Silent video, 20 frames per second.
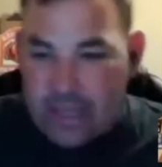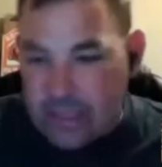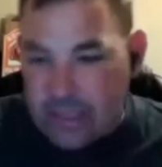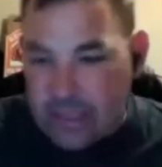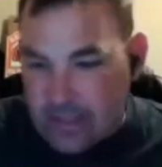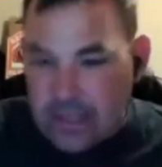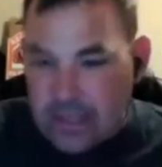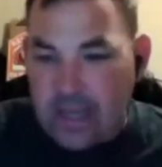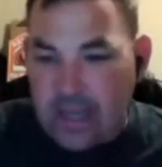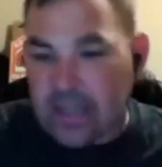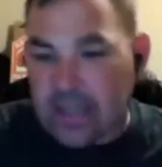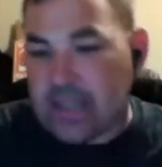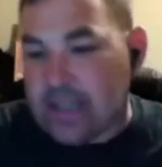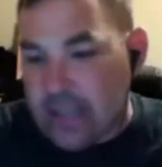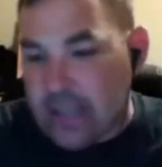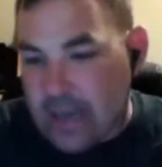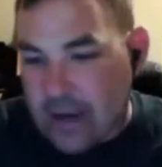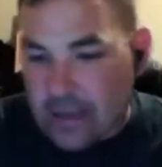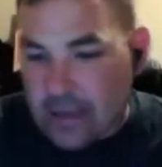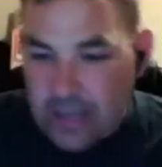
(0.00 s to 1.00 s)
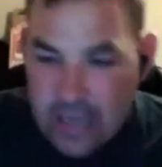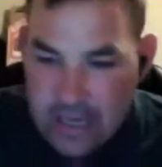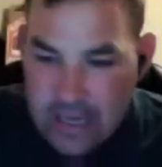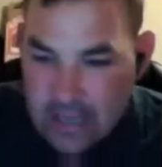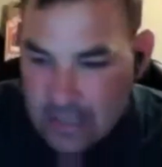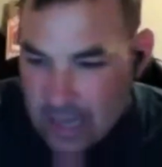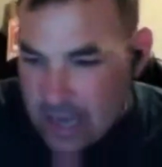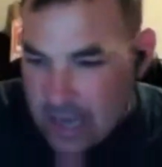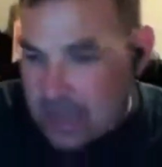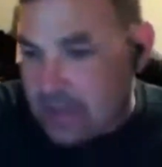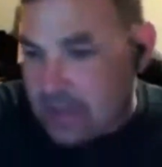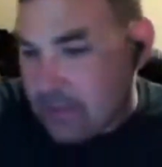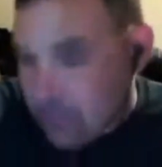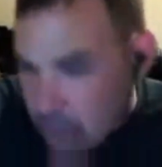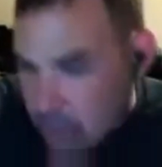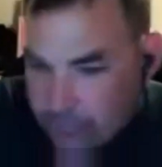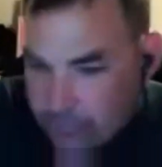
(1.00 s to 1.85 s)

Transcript: mike brown like snuck in there late at